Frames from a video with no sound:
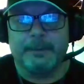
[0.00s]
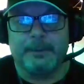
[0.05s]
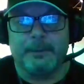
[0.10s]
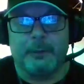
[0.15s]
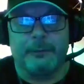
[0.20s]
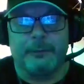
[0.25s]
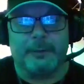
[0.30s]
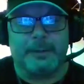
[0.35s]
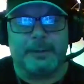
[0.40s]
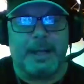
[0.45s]

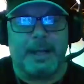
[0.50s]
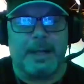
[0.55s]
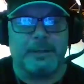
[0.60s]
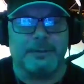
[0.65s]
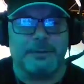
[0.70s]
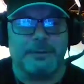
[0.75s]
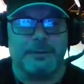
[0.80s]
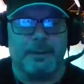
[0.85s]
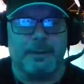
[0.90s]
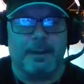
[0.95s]
there's
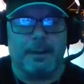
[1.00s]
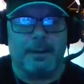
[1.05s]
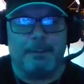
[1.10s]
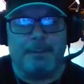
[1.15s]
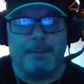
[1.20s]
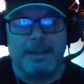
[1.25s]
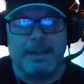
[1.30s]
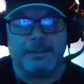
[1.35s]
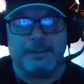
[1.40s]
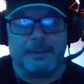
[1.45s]
a
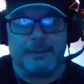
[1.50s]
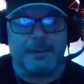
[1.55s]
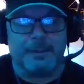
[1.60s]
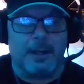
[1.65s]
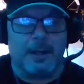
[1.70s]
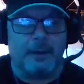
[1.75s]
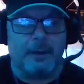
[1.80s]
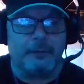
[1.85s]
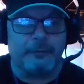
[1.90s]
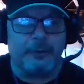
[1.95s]
monster
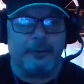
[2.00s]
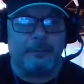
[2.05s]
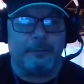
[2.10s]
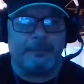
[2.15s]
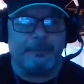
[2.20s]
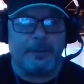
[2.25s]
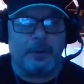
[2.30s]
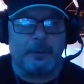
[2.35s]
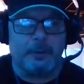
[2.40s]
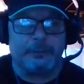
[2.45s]
car show,
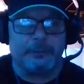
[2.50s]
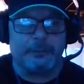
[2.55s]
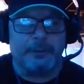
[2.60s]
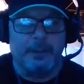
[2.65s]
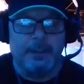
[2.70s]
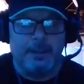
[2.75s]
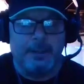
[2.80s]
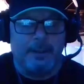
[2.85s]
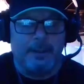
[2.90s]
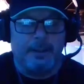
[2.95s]
folks.
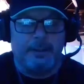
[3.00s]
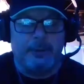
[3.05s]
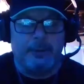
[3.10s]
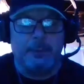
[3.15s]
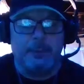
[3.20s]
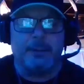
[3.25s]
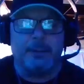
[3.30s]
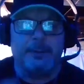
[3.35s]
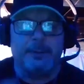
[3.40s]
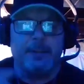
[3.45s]

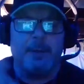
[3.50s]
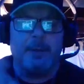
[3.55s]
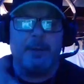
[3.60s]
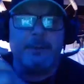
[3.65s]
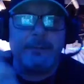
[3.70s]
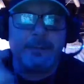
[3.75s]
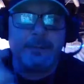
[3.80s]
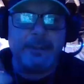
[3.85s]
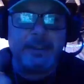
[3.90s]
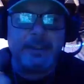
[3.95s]
You can come
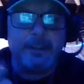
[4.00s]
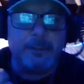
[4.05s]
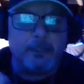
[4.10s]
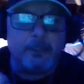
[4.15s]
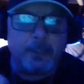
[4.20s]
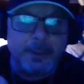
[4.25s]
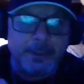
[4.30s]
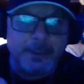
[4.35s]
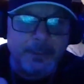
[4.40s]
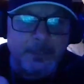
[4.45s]
and see the
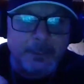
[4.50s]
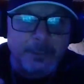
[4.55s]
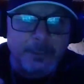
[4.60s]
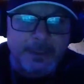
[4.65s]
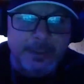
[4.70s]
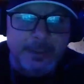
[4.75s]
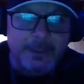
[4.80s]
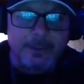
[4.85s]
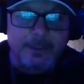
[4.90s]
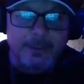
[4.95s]
one and
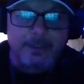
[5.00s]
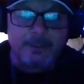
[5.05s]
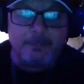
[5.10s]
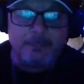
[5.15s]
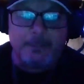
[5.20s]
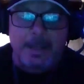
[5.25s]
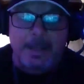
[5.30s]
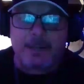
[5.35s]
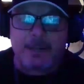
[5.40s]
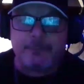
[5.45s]
only
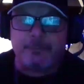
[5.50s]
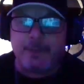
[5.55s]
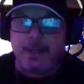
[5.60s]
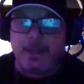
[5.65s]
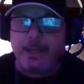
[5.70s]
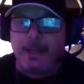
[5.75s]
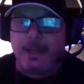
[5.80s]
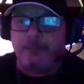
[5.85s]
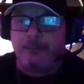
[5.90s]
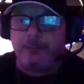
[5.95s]
Mach
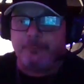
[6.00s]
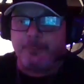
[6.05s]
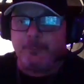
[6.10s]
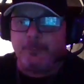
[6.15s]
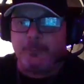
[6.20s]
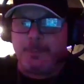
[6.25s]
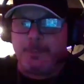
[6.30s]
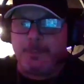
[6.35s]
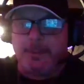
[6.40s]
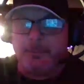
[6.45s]
5
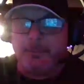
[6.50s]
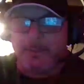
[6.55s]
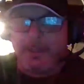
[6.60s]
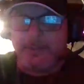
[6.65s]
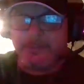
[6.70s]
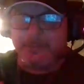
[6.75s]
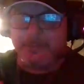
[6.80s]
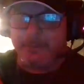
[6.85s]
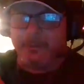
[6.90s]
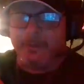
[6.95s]
from Speed
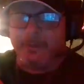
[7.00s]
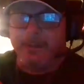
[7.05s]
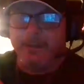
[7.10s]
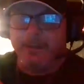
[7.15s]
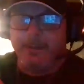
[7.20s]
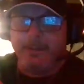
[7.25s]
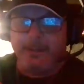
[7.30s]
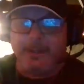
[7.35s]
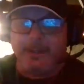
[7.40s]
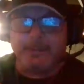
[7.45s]
Racer.
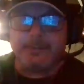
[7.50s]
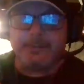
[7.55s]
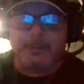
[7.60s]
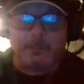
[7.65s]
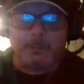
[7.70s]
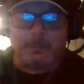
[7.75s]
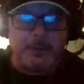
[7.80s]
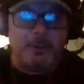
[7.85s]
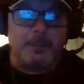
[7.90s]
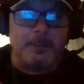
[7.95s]
Yes,
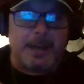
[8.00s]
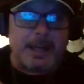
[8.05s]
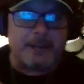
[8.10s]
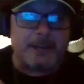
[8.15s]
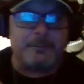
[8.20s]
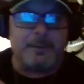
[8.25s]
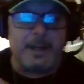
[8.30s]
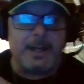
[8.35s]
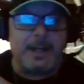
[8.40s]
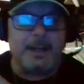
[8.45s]
the real
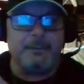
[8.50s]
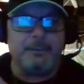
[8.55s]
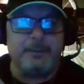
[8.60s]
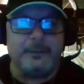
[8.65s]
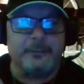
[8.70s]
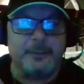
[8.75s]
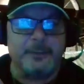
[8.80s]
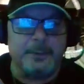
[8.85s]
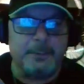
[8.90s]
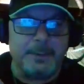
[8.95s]
Mach 5
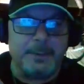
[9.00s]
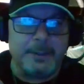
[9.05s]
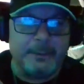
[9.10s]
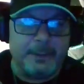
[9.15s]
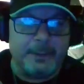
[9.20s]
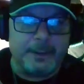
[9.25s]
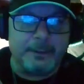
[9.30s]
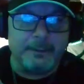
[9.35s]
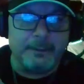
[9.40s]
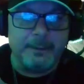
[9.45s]
is going to be
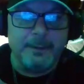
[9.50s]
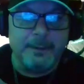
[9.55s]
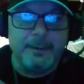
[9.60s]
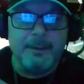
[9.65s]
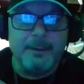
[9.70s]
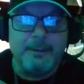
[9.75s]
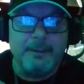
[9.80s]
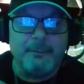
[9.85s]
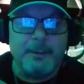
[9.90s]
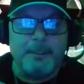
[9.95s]
there.
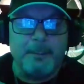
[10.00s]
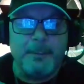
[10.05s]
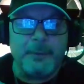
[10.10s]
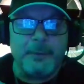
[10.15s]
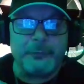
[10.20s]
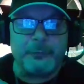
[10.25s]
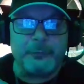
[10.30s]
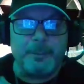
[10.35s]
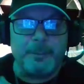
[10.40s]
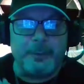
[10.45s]
The
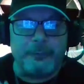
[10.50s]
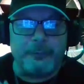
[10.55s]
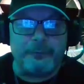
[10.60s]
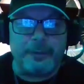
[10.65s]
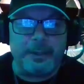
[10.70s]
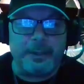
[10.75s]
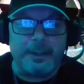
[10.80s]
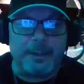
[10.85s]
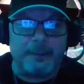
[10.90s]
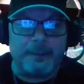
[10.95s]
Mystery
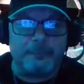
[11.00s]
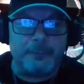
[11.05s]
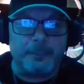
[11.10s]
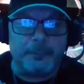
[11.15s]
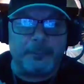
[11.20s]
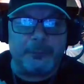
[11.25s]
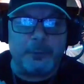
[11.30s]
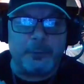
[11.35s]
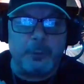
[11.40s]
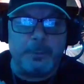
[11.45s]
Machine
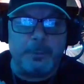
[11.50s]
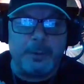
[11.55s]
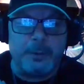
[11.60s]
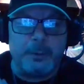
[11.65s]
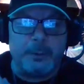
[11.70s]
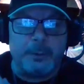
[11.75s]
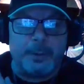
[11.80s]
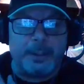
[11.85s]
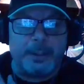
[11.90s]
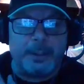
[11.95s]
from
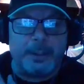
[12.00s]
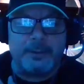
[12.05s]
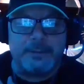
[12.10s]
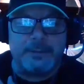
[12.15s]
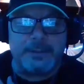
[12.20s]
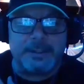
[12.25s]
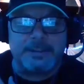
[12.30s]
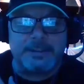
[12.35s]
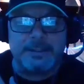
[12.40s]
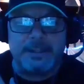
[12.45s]
Scooby-Doo
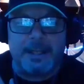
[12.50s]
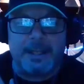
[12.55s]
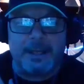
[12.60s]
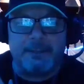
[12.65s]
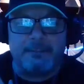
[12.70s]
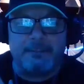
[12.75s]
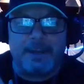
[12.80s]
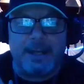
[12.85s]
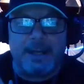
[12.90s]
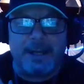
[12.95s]

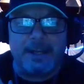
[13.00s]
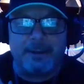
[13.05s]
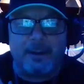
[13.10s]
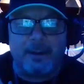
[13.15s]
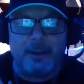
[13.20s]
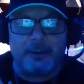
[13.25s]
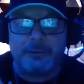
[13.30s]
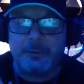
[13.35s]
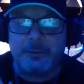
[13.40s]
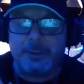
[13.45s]
1969 van,
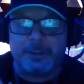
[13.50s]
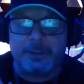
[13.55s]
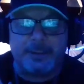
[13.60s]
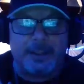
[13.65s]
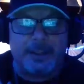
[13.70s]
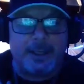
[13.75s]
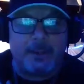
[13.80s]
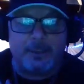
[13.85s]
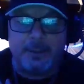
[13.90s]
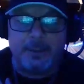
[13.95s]
all tricked
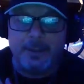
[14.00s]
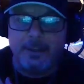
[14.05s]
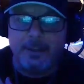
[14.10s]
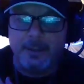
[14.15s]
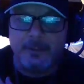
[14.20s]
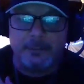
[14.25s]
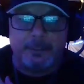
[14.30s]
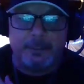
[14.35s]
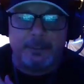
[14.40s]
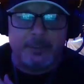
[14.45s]
out.
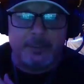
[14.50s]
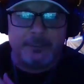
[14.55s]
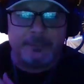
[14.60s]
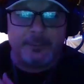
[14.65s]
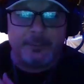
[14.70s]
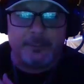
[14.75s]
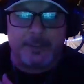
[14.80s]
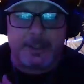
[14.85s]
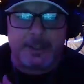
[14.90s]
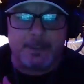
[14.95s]
It's
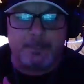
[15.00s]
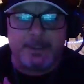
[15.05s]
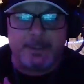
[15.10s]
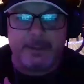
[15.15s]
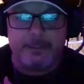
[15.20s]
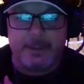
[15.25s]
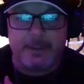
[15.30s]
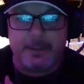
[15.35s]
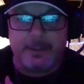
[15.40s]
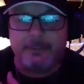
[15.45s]
beautiful. That'll
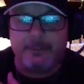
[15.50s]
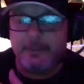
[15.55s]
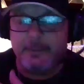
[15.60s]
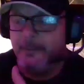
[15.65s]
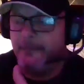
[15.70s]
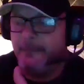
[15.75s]
be there.